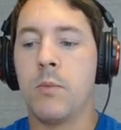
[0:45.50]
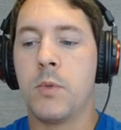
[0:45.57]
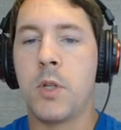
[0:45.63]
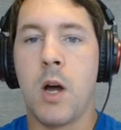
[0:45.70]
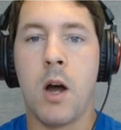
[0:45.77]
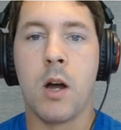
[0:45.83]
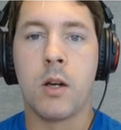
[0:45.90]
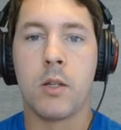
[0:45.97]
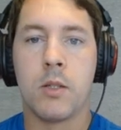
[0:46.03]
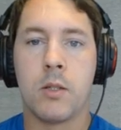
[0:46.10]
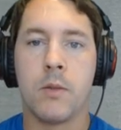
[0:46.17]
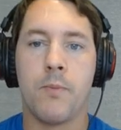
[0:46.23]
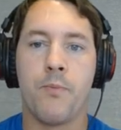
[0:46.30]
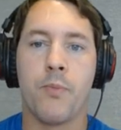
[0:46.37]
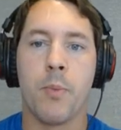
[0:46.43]

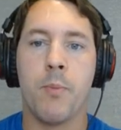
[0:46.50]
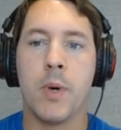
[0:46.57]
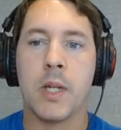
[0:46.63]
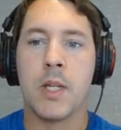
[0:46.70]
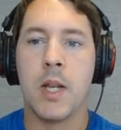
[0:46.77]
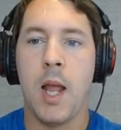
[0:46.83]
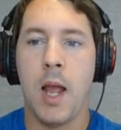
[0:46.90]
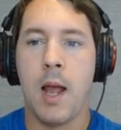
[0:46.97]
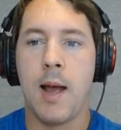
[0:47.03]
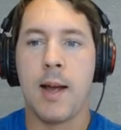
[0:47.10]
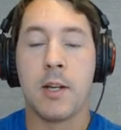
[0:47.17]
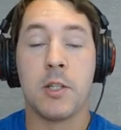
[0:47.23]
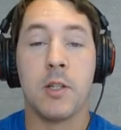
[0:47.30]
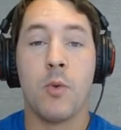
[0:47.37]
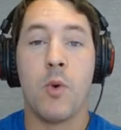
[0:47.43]
talks, but today I
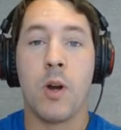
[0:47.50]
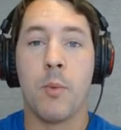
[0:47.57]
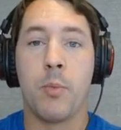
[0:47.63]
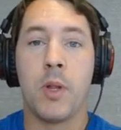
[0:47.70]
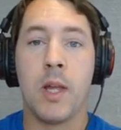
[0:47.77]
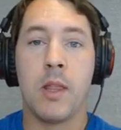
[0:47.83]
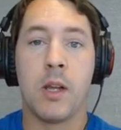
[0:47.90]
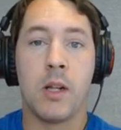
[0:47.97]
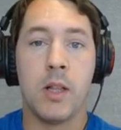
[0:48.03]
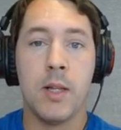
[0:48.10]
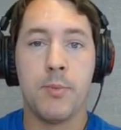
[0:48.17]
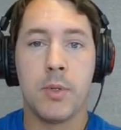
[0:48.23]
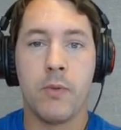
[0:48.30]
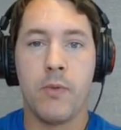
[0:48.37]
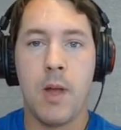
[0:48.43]
actually want to play the
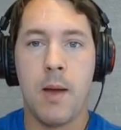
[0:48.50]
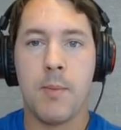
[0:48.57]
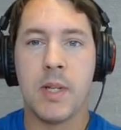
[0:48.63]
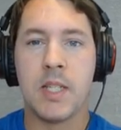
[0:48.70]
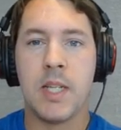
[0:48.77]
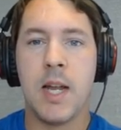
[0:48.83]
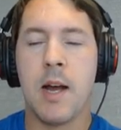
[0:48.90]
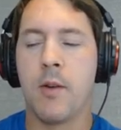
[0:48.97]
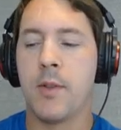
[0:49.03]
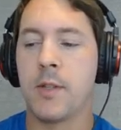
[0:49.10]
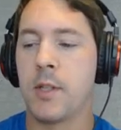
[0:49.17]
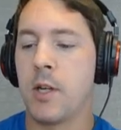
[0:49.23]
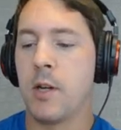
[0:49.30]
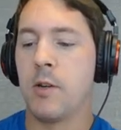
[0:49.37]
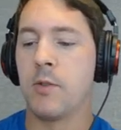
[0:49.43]
clips of them and see how
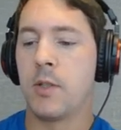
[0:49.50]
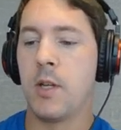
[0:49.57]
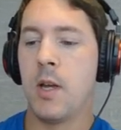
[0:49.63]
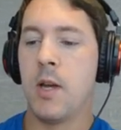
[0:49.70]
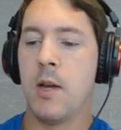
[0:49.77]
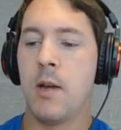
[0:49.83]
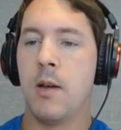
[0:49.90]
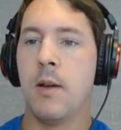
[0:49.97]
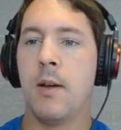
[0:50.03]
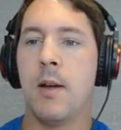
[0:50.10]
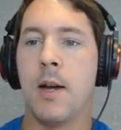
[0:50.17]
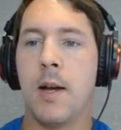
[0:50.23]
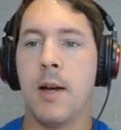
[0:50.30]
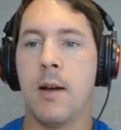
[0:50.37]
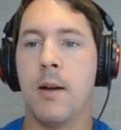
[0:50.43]
this goes.
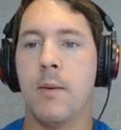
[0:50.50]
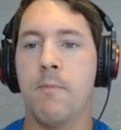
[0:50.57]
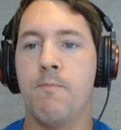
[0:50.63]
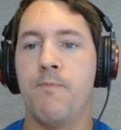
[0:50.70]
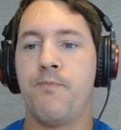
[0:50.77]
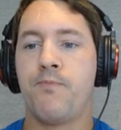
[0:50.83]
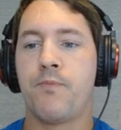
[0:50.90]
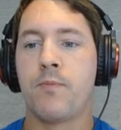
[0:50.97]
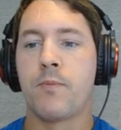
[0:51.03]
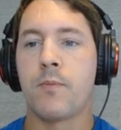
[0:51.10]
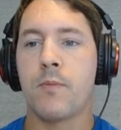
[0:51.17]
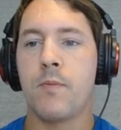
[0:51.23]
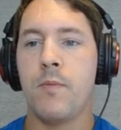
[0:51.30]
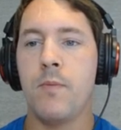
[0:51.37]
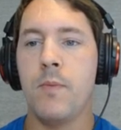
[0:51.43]

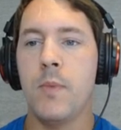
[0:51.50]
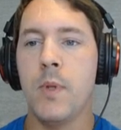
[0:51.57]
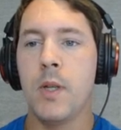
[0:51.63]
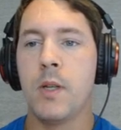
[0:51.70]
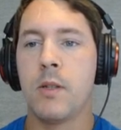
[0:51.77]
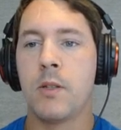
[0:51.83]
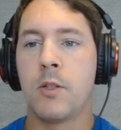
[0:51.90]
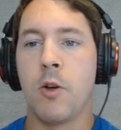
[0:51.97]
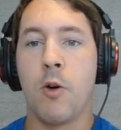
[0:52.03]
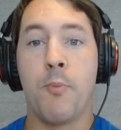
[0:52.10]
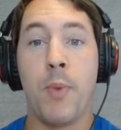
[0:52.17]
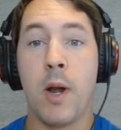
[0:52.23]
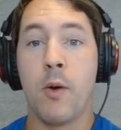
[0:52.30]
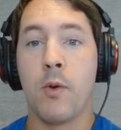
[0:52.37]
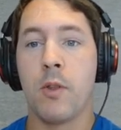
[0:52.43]
So
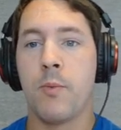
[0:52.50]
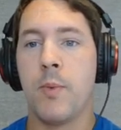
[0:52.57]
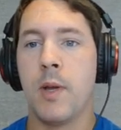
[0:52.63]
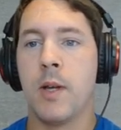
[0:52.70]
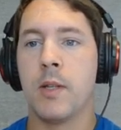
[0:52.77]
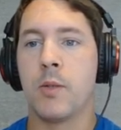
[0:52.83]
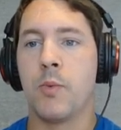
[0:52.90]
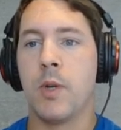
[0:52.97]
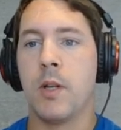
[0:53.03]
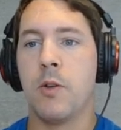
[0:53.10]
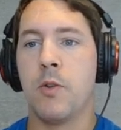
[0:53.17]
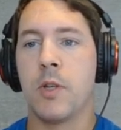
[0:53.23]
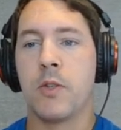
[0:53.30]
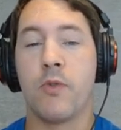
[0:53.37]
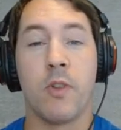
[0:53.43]
bear with me as we
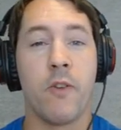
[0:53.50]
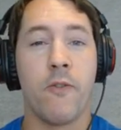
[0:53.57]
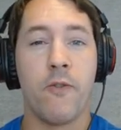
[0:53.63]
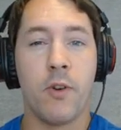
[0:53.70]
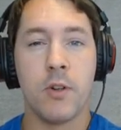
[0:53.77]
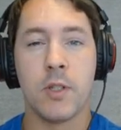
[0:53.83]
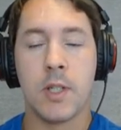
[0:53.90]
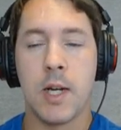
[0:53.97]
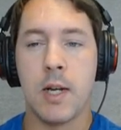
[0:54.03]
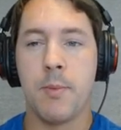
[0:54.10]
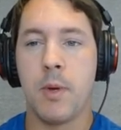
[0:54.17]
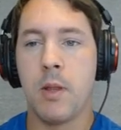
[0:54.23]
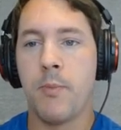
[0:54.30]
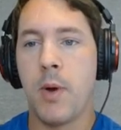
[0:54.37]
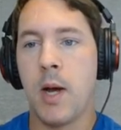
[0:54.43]
do this for the first time
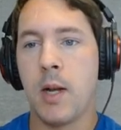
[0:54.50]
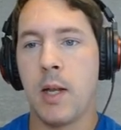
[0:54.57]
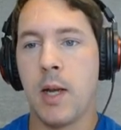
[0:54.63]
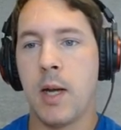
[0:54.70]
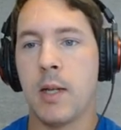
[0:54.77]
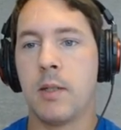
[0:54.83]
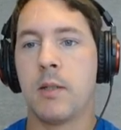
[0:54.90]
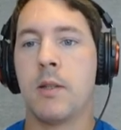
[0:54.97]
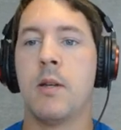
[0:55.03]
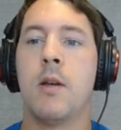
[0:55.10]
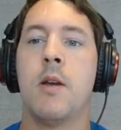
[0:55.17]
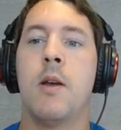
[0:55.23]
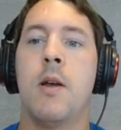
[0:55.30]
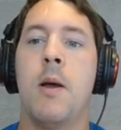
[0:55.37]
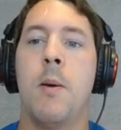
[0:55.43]
on the podcast,
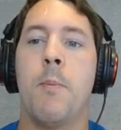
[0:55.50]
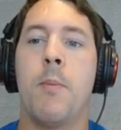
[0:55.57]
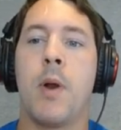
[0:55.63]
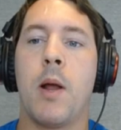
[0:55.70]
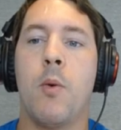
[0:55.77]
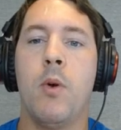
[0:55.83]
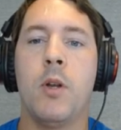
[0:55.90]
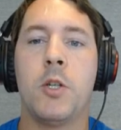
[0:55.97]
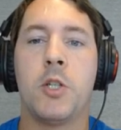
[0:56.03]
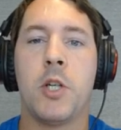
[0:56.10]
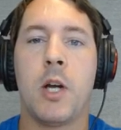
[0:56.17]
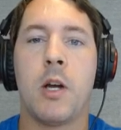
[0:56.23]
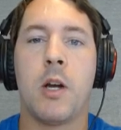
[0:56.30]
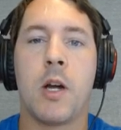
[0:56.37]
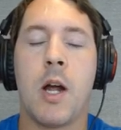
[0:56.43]
but I want to
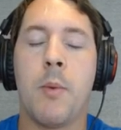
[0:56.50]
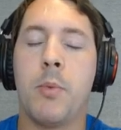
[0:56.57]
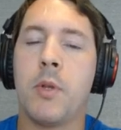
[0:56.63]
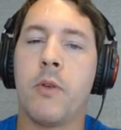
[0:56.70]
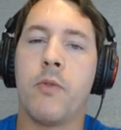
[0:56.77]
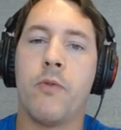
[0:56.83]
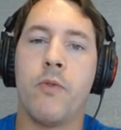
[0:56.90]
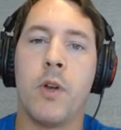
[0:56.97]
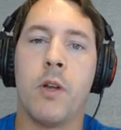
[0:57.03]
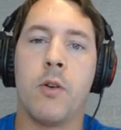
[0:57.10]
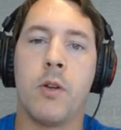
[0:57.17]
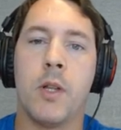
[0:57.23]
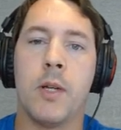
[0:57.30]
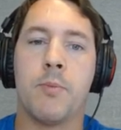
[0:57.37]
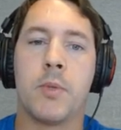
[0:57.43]
share a couple different video
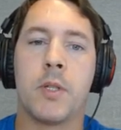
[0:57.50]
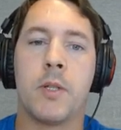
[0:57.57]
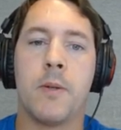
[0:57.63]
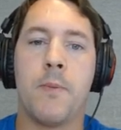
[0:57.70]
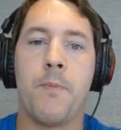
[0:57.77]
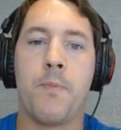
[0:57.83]
clips.